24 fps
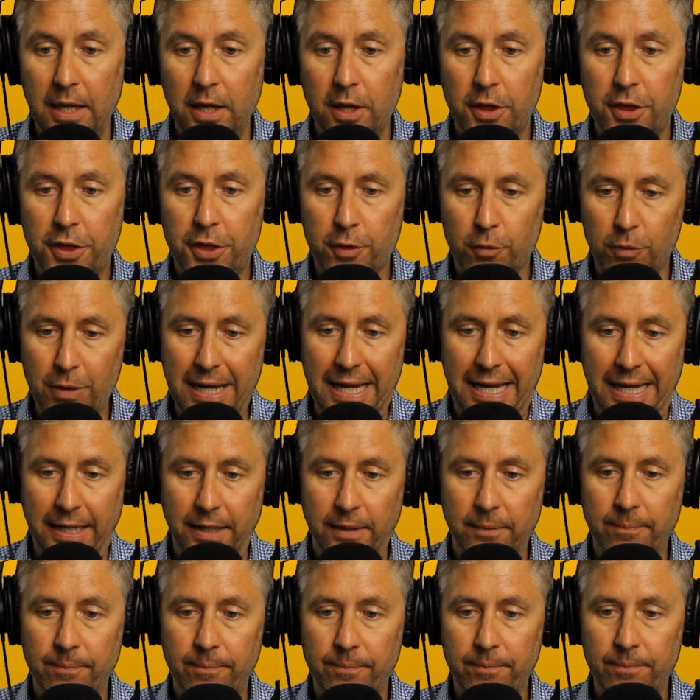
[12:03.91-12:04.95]

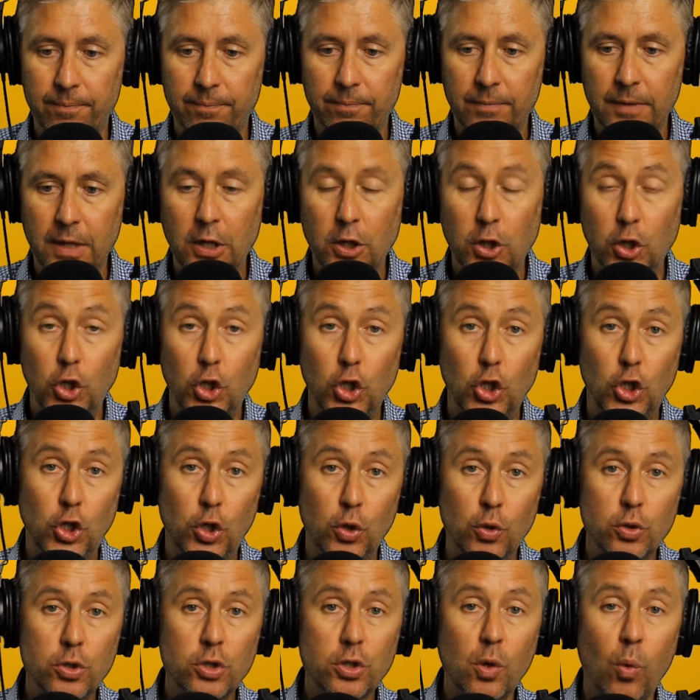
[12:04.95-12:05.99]
3,
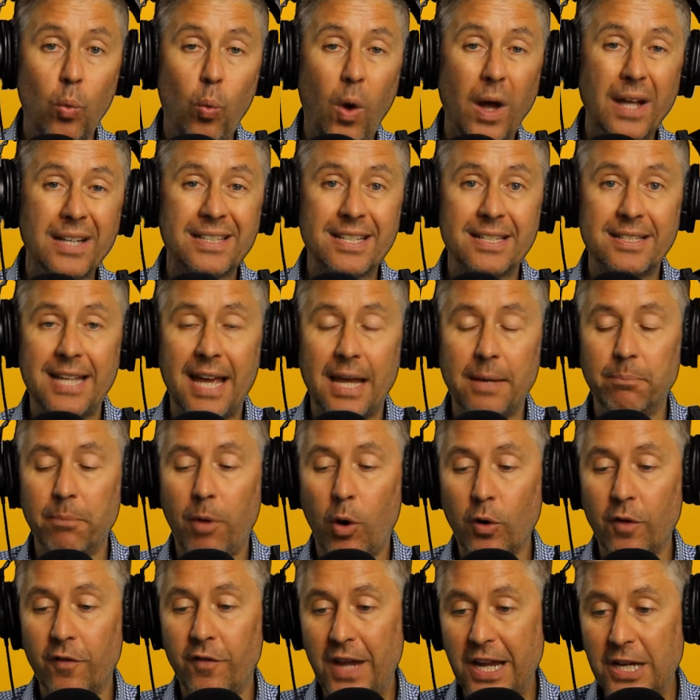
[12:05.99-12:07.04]
use the 1 to 10
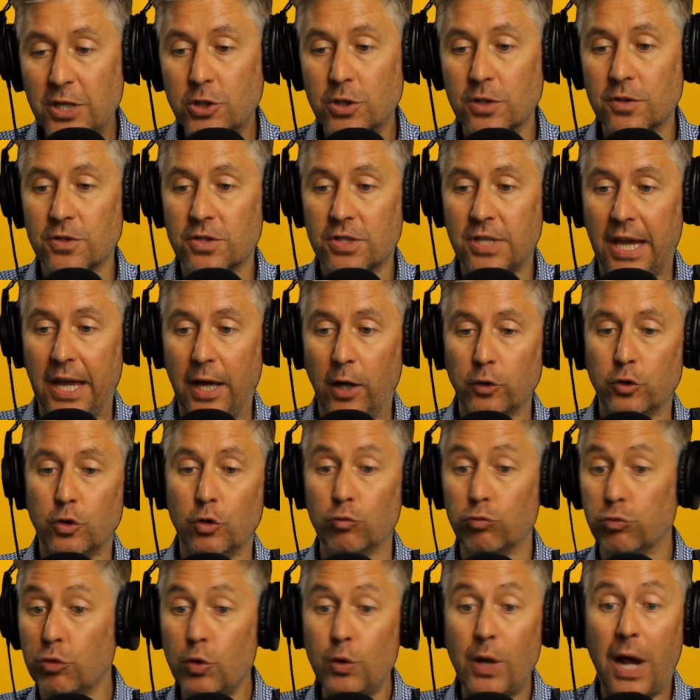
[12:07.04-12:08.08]
motivation scale to
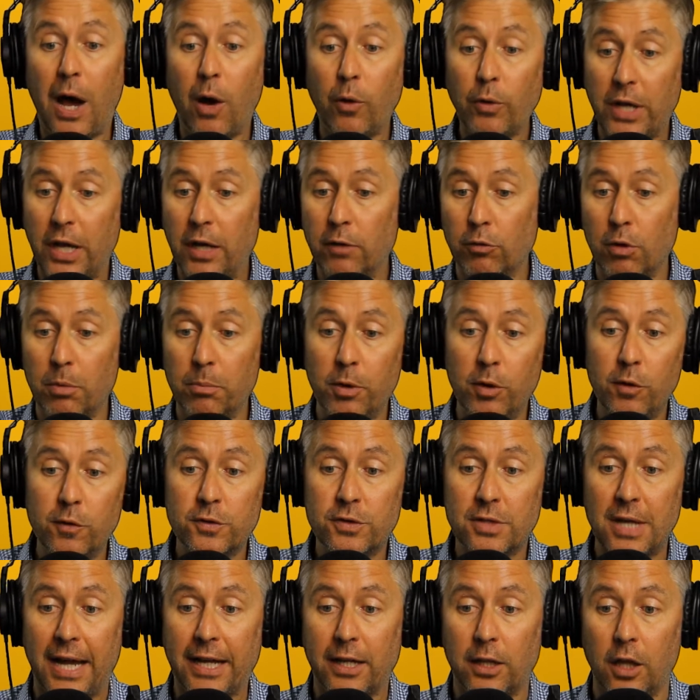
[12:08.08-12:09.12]
root out and remove
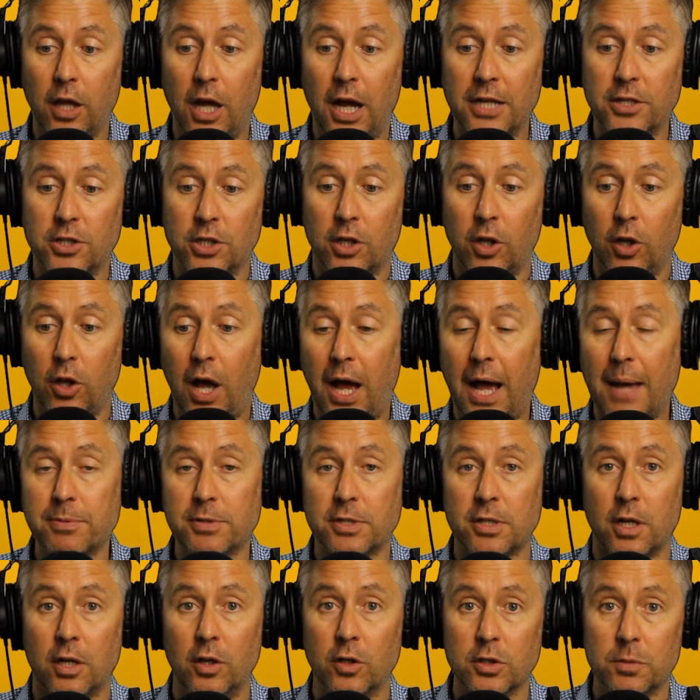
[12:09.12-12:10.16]
psychological
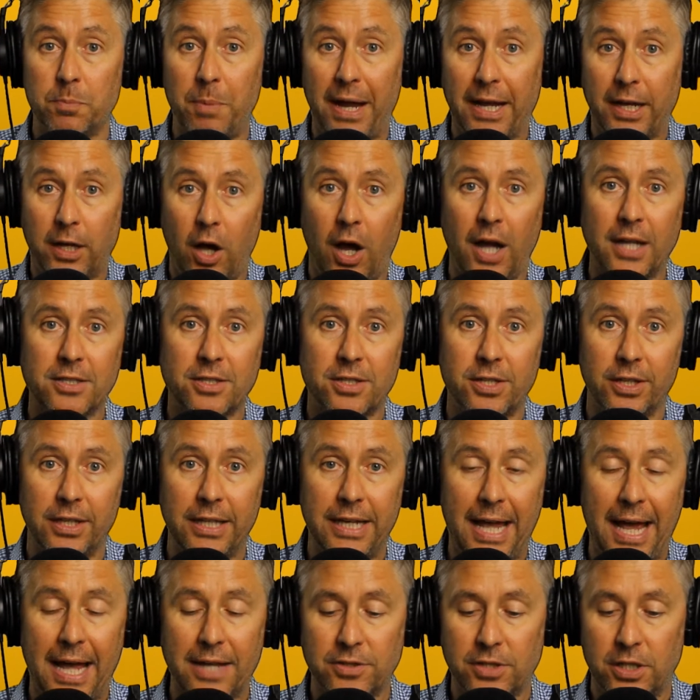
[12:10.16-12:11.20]
obstacles by
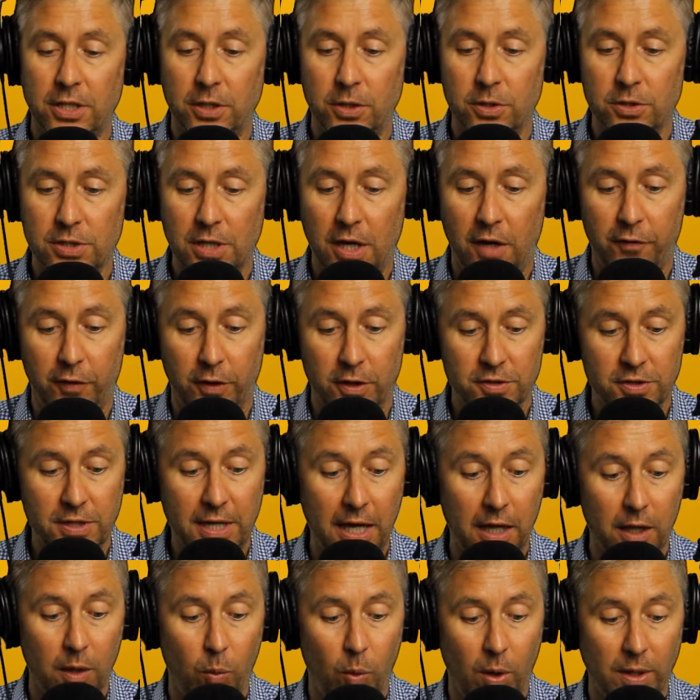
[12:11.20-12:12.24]
constantly asking yourself on a
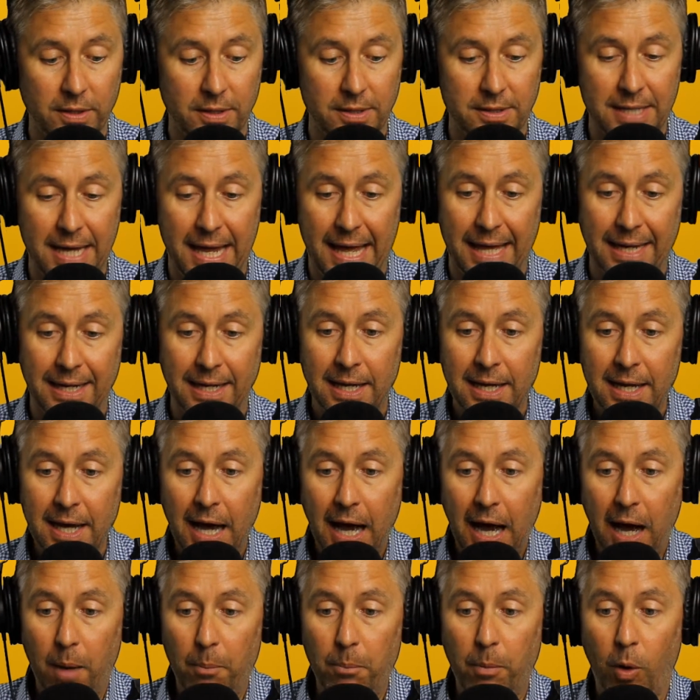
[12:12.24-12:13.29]
scale of 1 to 10,
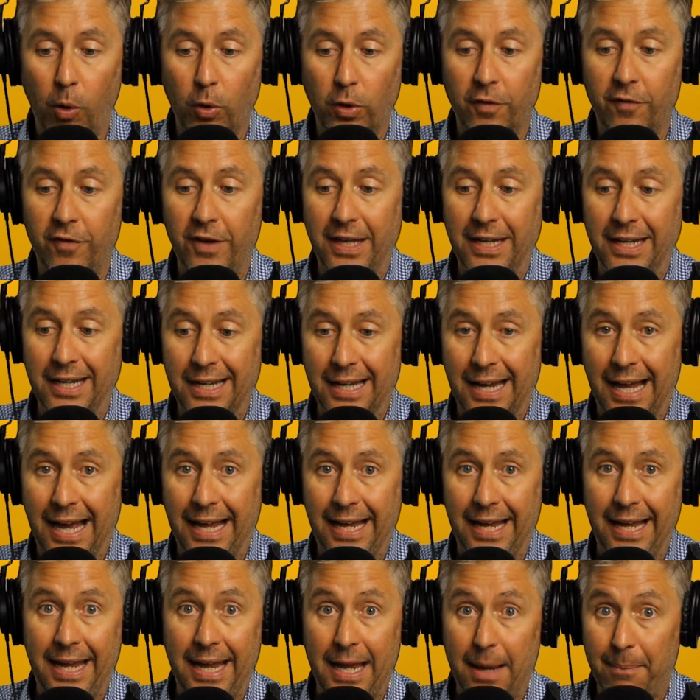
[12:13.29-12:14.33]
how motivated
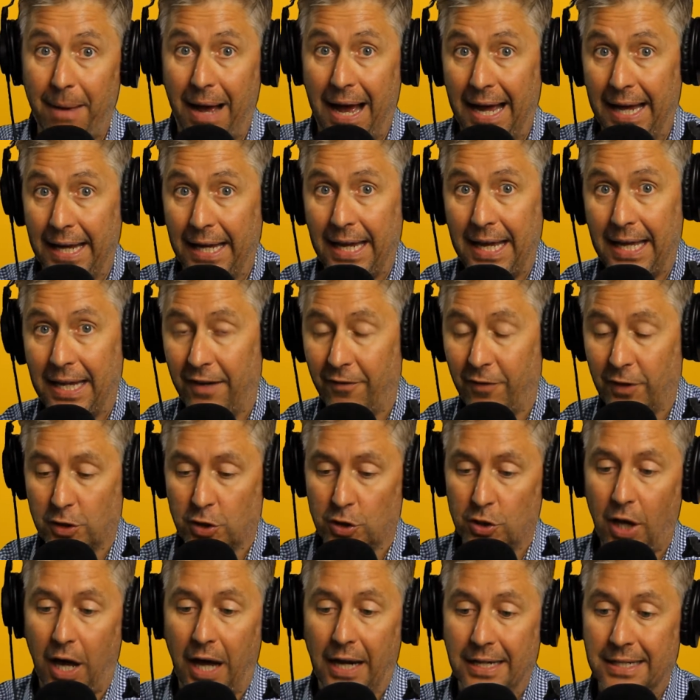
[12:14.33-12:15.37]
am I? And if it's
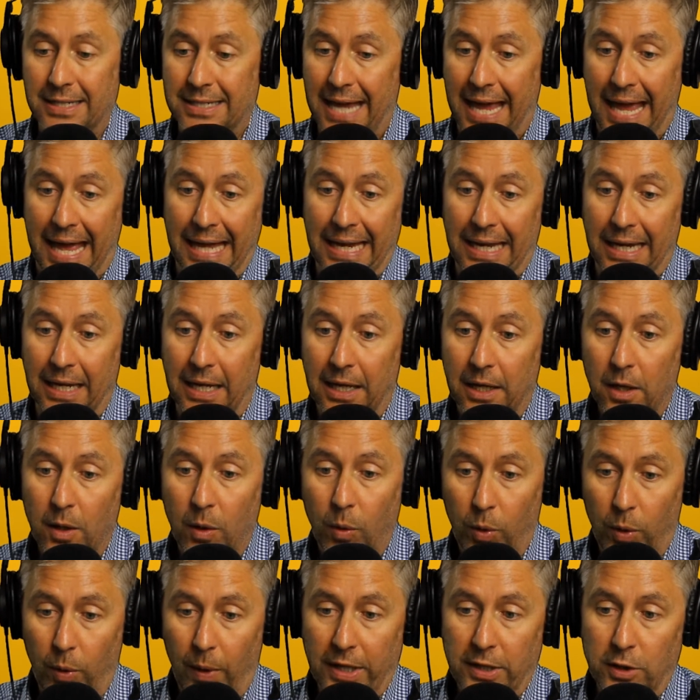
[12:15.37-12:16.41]
not a 10,
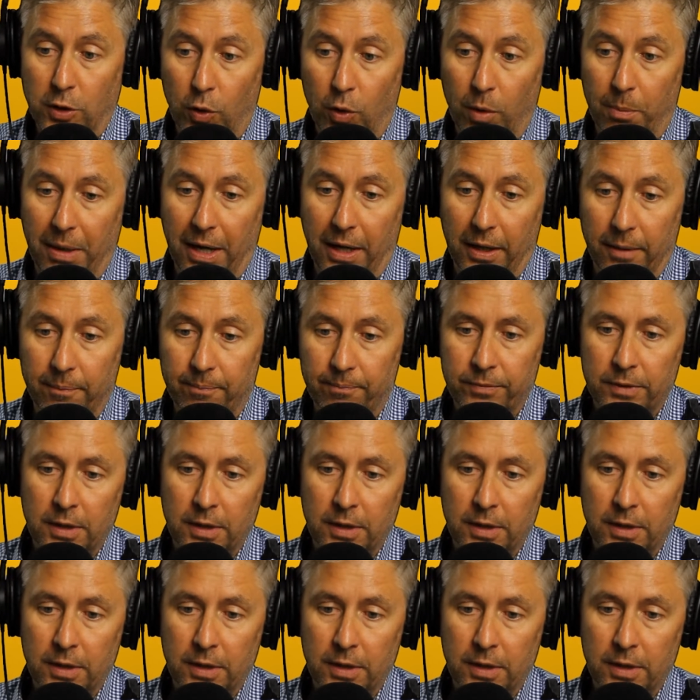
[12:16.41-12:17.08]
what do I do about it?